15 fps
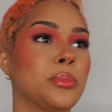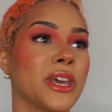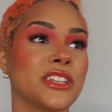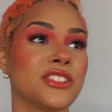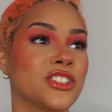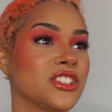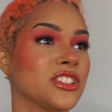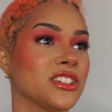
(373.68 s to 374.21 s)

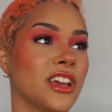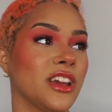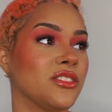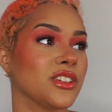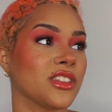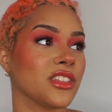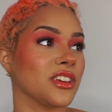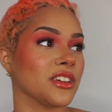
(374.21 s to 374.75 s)
picture
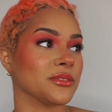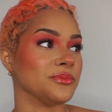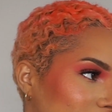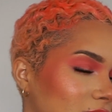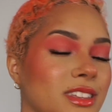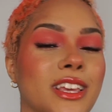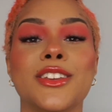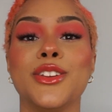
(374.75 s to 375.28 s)
everything.
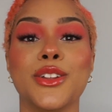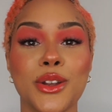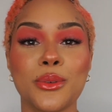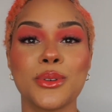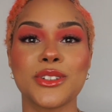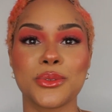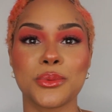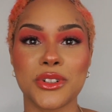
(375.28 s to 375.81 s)
You know
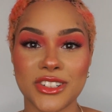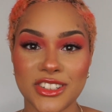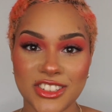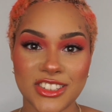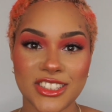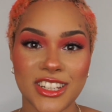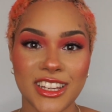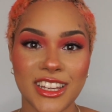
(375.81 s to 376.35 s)
what's
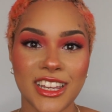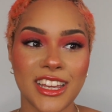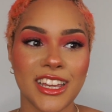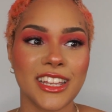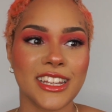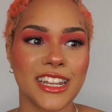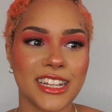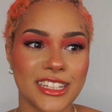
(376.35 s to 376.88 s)
worse?
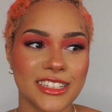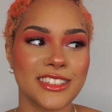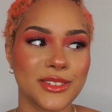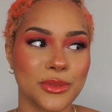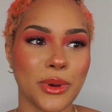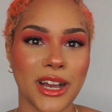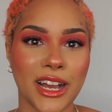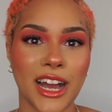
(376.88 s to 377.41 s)
that this
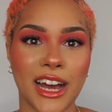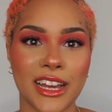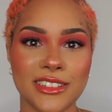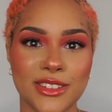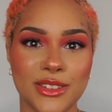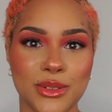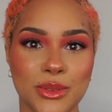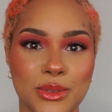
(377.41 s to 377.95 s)
is what
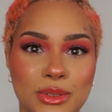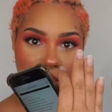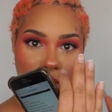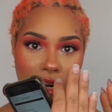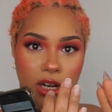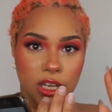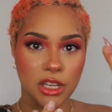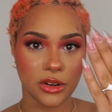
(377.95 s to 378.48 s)
guys do. You
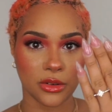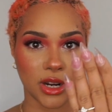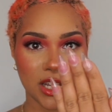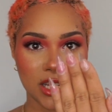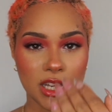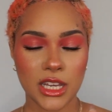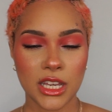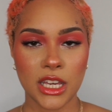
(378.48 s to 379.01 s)
are here,
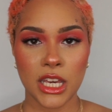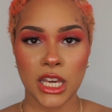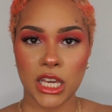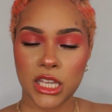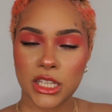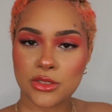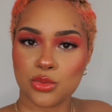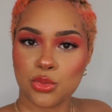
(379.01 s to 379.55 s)
right?
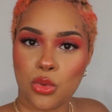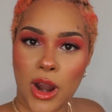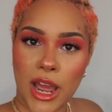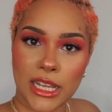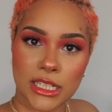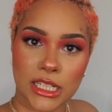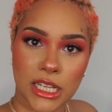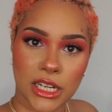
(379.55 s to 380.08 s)
He's
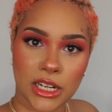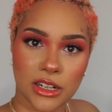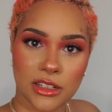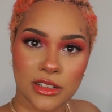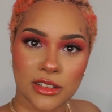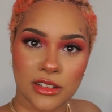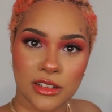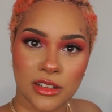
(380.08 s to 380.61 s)
right
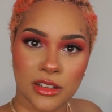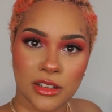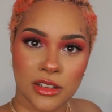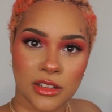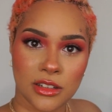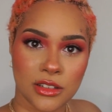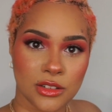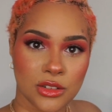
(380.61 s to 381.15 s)
there
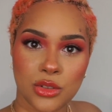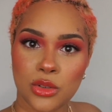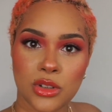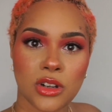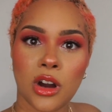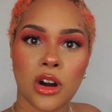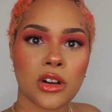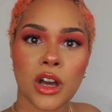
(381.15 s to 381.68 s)

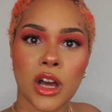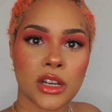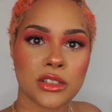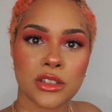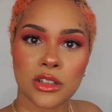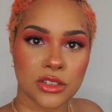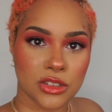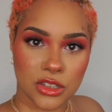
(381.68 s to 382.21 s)
doing all
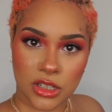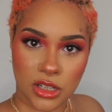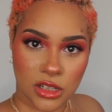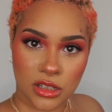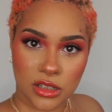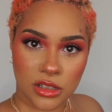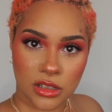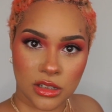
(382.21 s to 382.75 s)
kinds of shit.